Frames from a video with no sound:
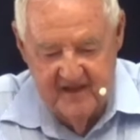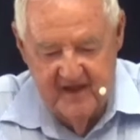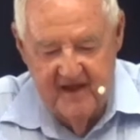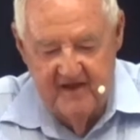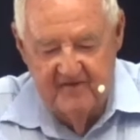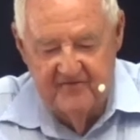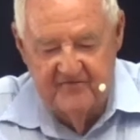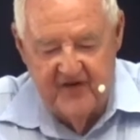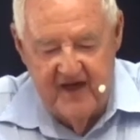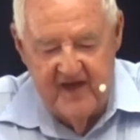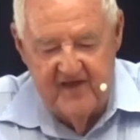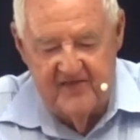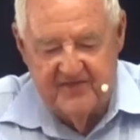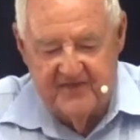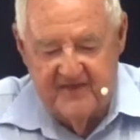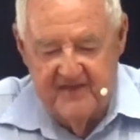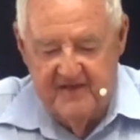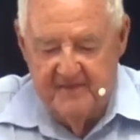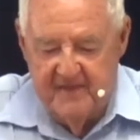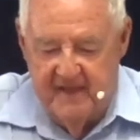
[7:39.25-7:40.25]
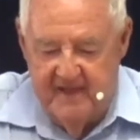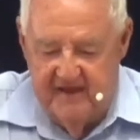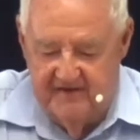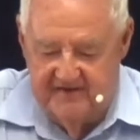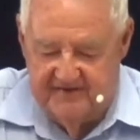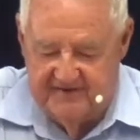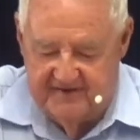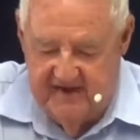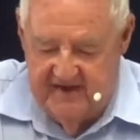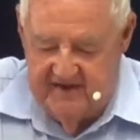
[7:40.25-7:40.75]
Faith
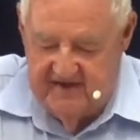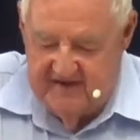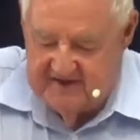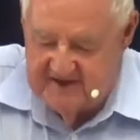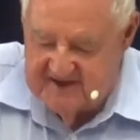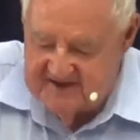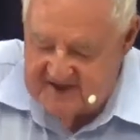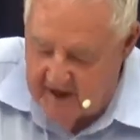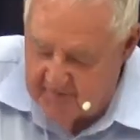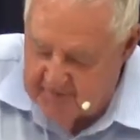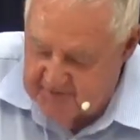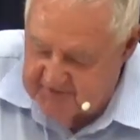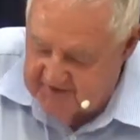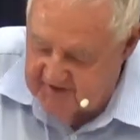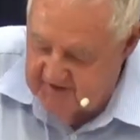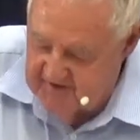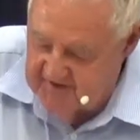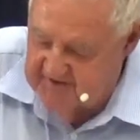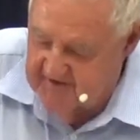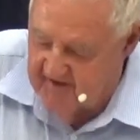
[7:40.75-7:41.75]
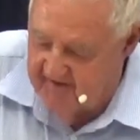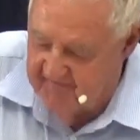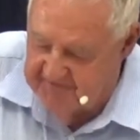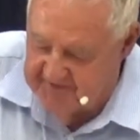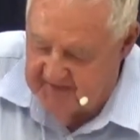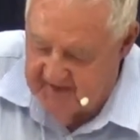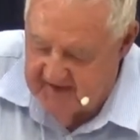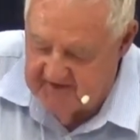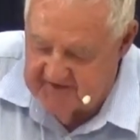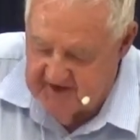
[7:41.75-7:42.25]
is the substance of
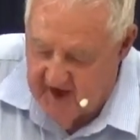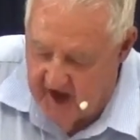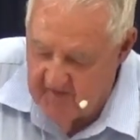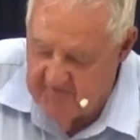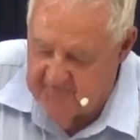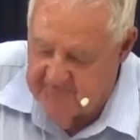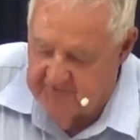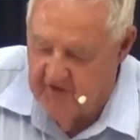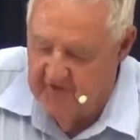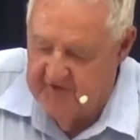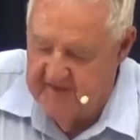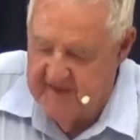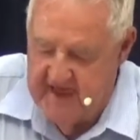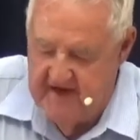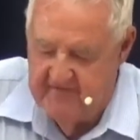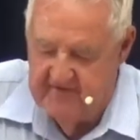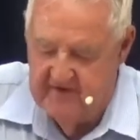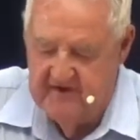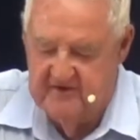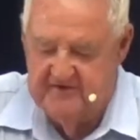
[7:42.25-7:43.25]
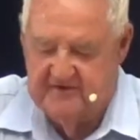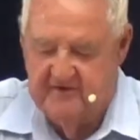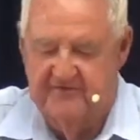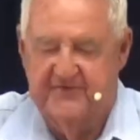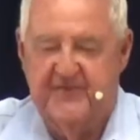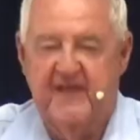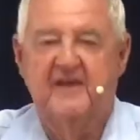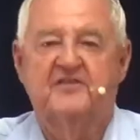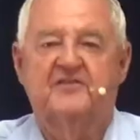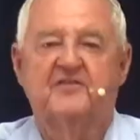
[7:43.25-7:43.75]
things hoped for, the evidence of
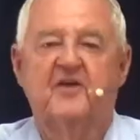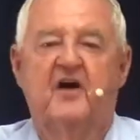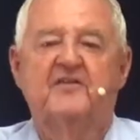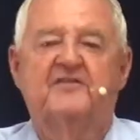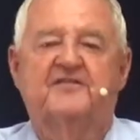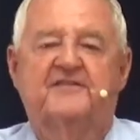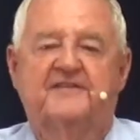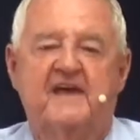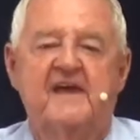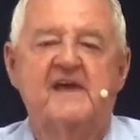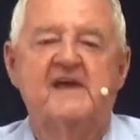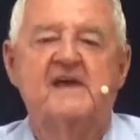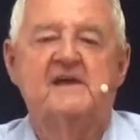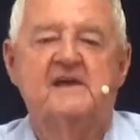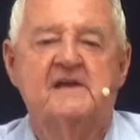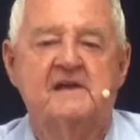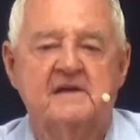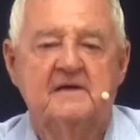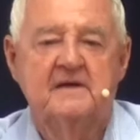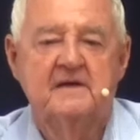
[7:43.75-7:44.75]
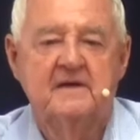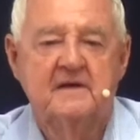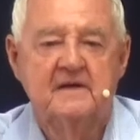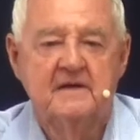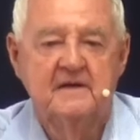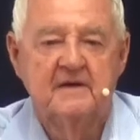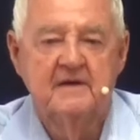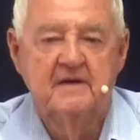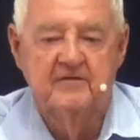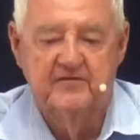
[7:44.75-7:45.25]
things not seen.
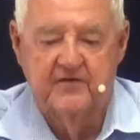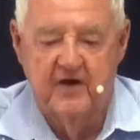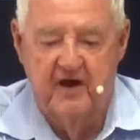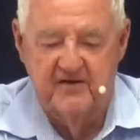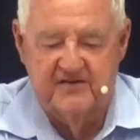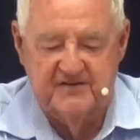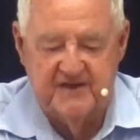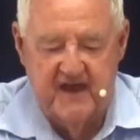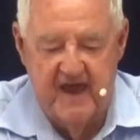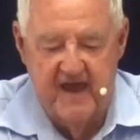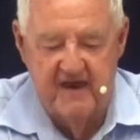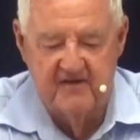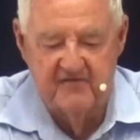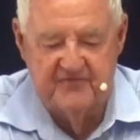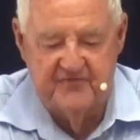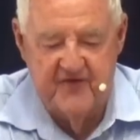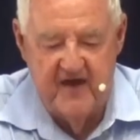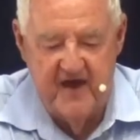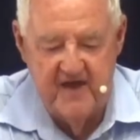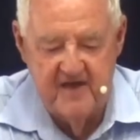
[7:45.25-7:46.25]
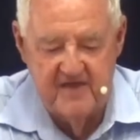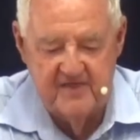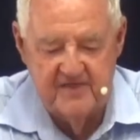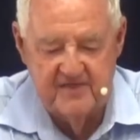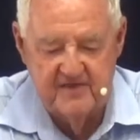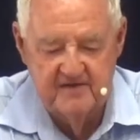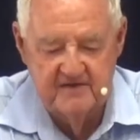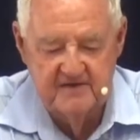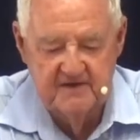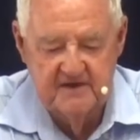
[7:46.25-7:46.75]
We've got to stay in
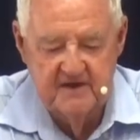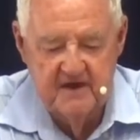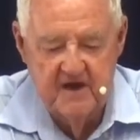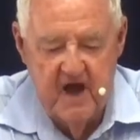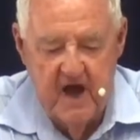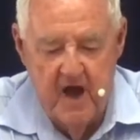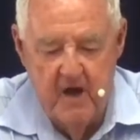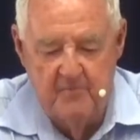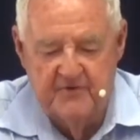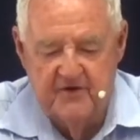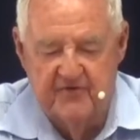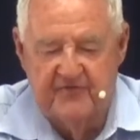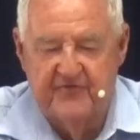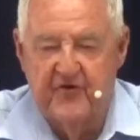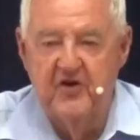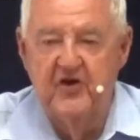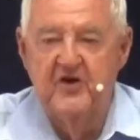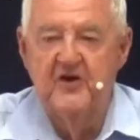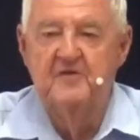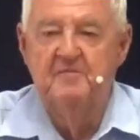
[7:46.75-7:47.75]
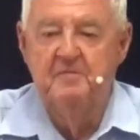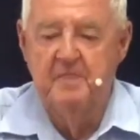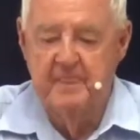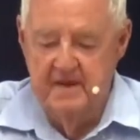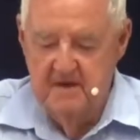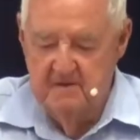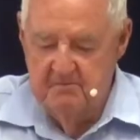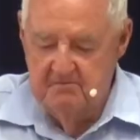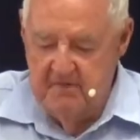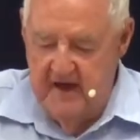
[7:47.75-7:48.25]
faith. Hope deferred
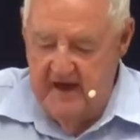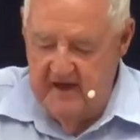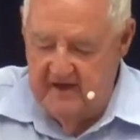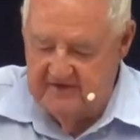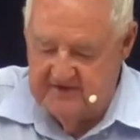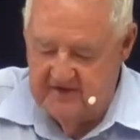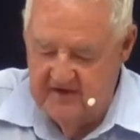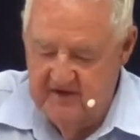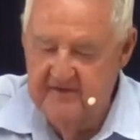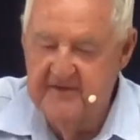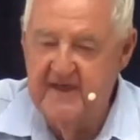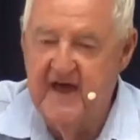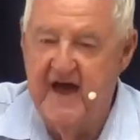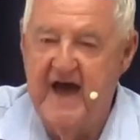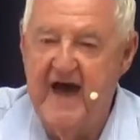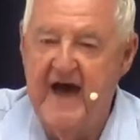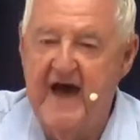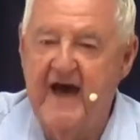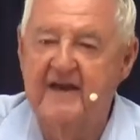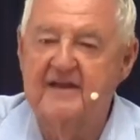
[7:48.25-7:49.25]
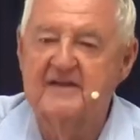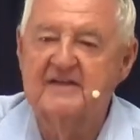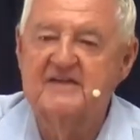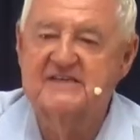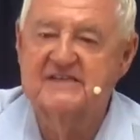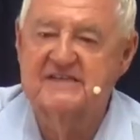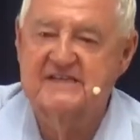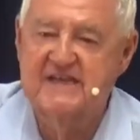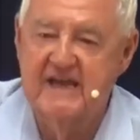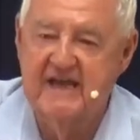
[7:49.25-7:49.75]
makes the heart
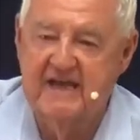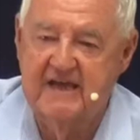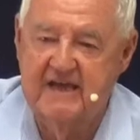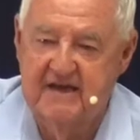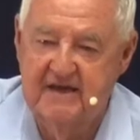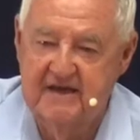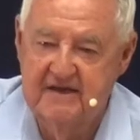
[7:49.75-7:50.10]
sick.